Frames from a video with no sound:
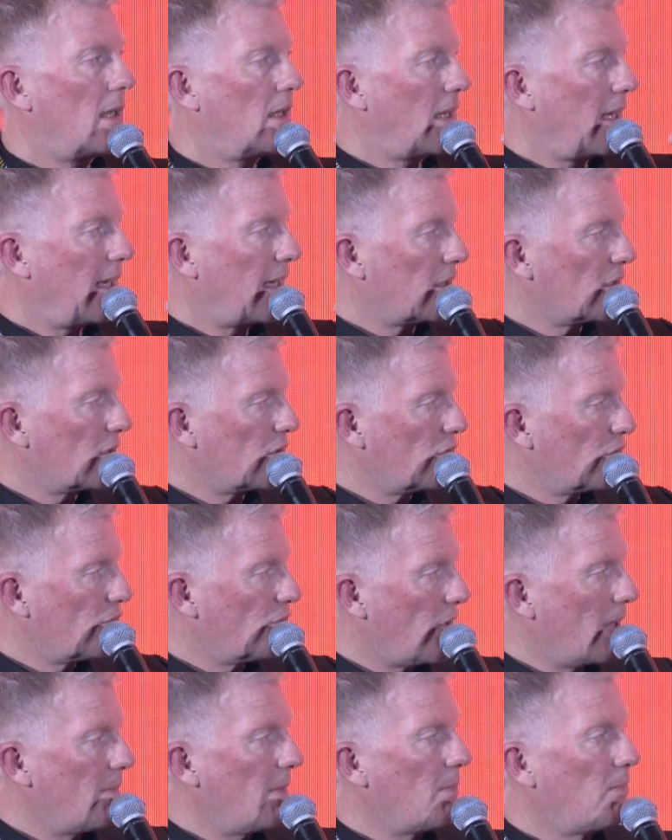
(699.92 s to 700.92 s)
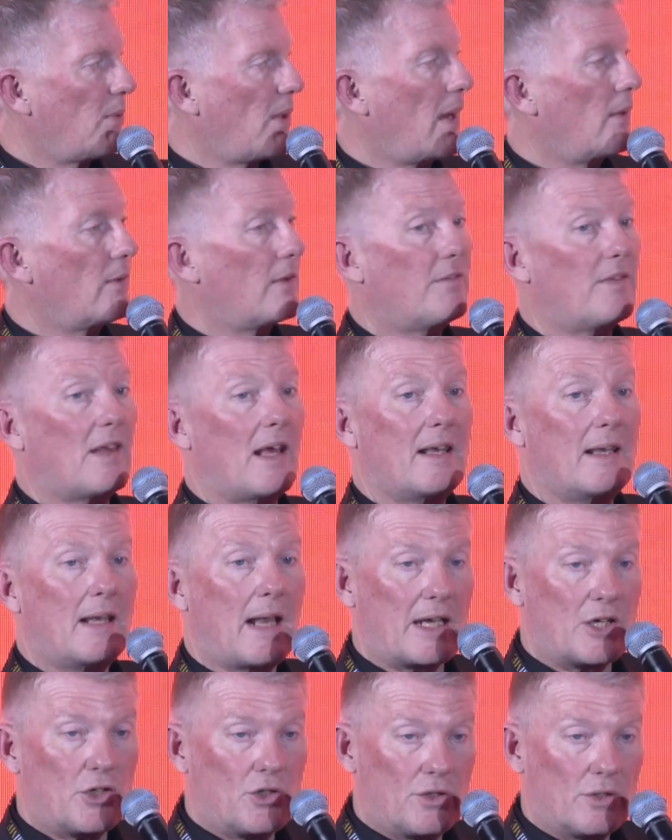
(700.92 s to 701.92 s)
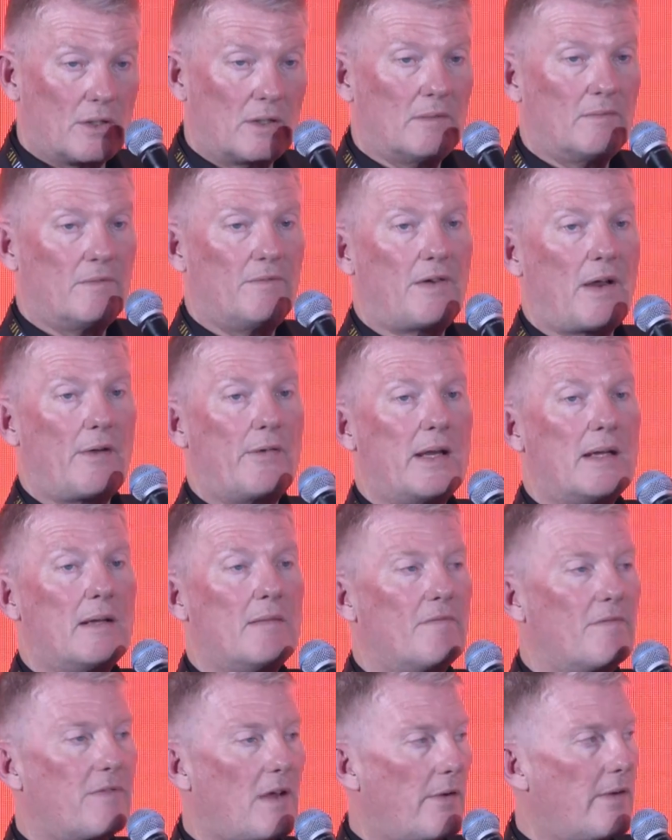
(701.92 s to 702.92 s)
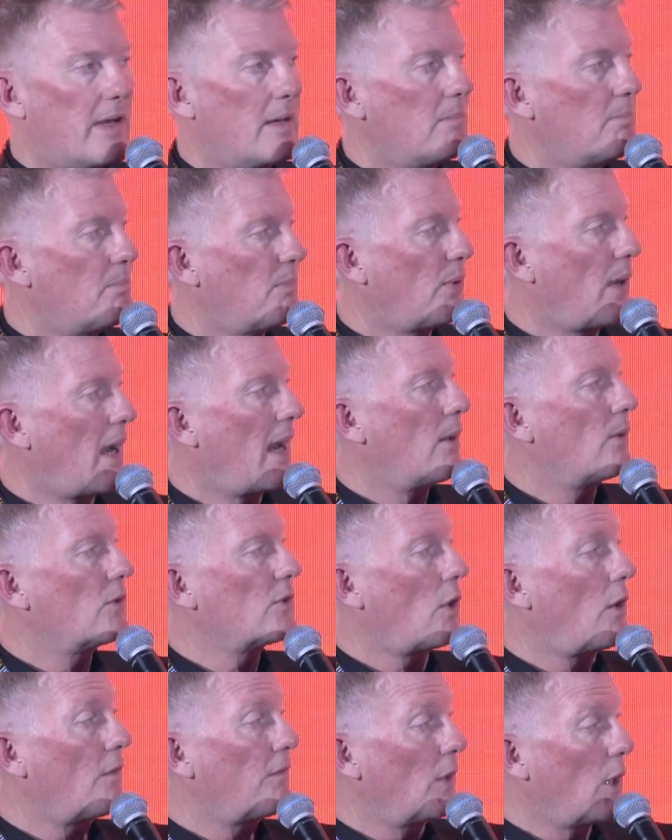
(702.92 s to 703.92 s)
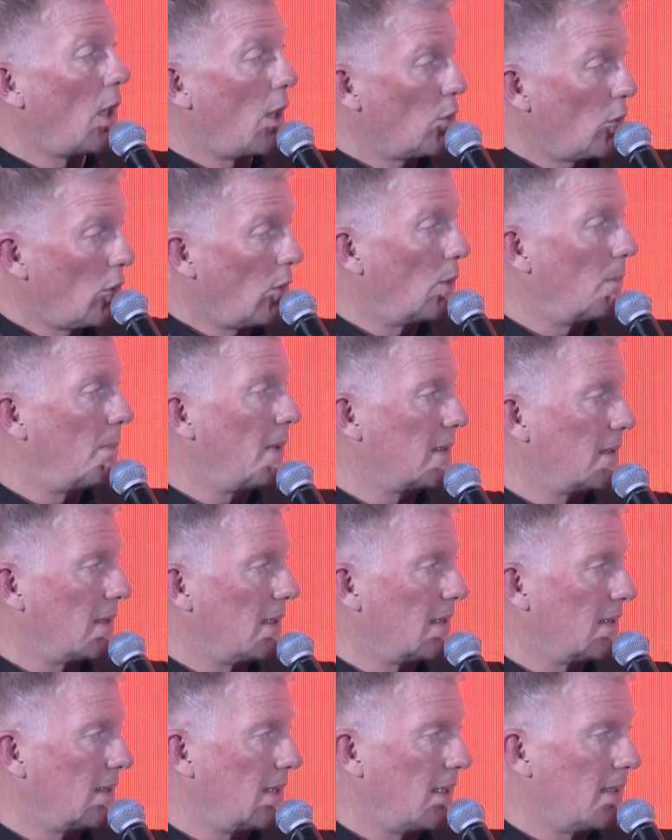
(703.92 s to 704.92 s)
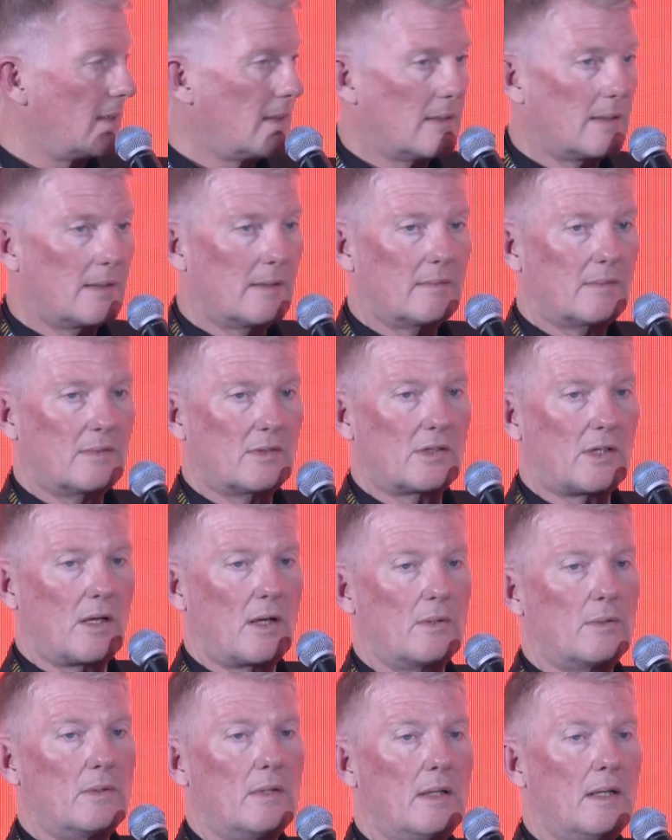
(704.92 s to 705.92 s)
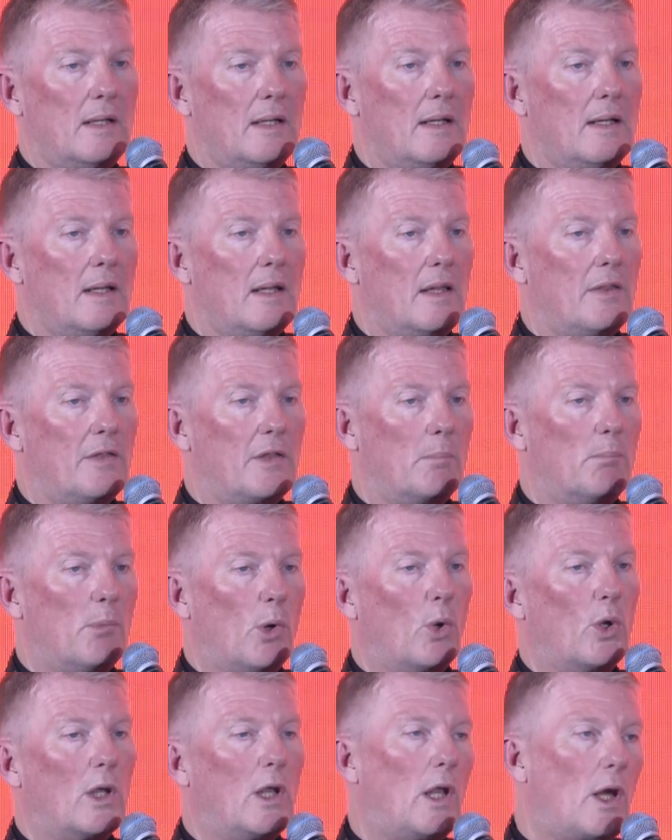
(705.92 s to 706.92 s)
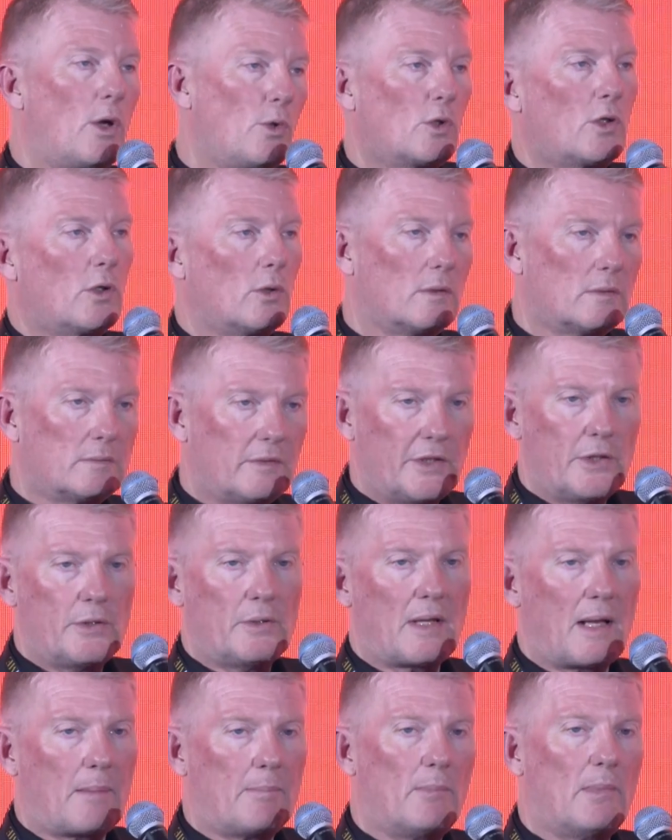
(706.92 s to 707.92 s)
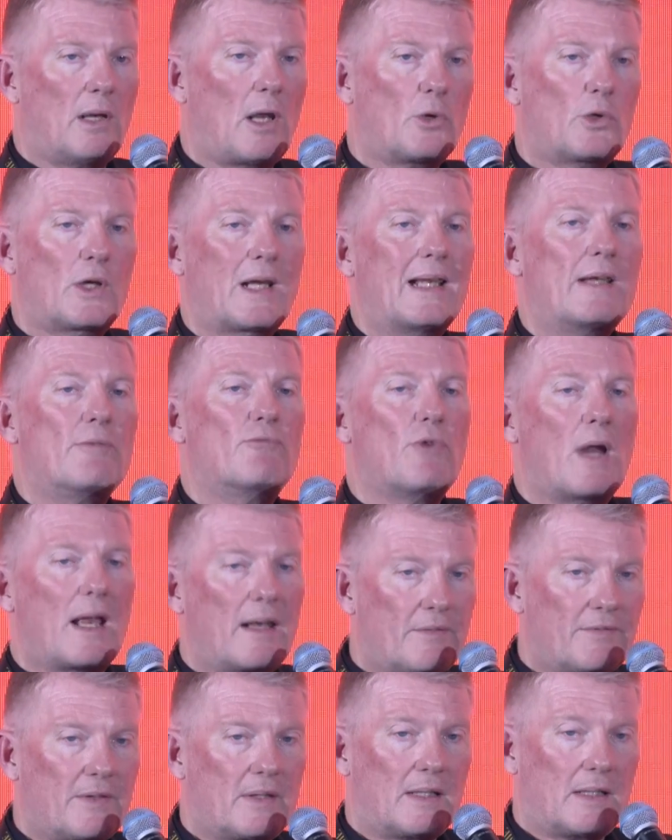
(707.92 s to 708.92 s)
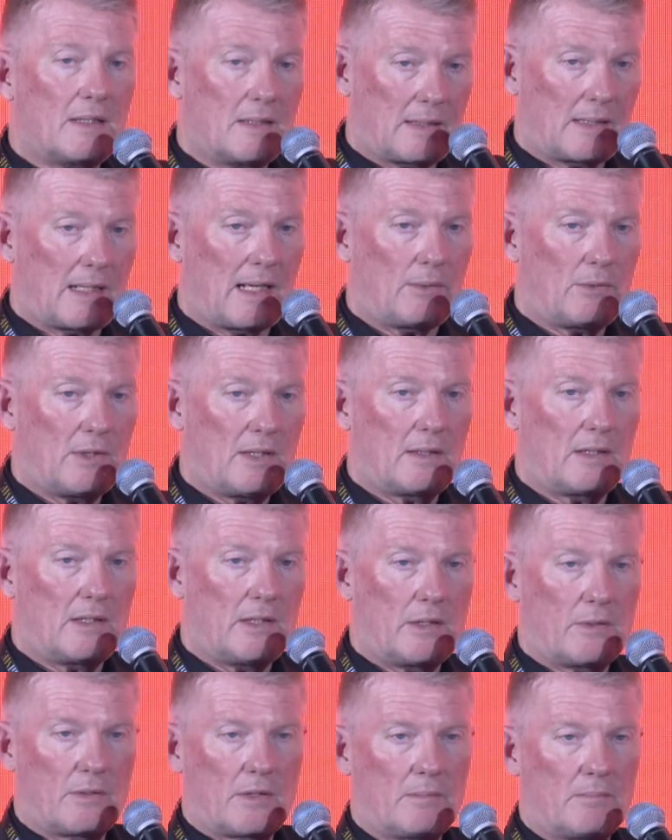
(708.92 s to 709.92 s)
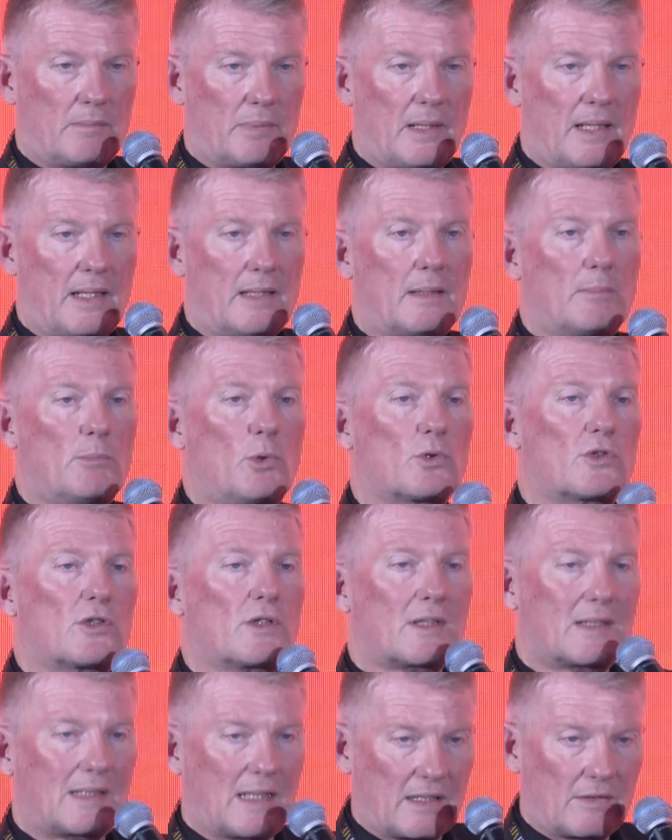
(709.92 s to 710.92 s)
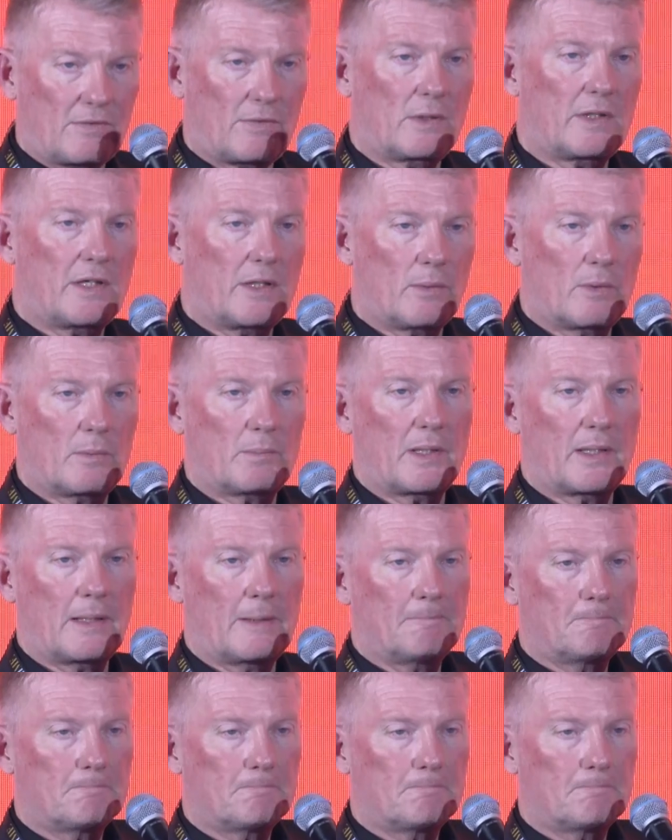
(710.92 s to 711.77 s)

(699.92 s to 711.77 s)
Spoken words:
of their nation, very, very proud of local businesses. So the more locally relevant in Saudi that you can be, the more successful you will be.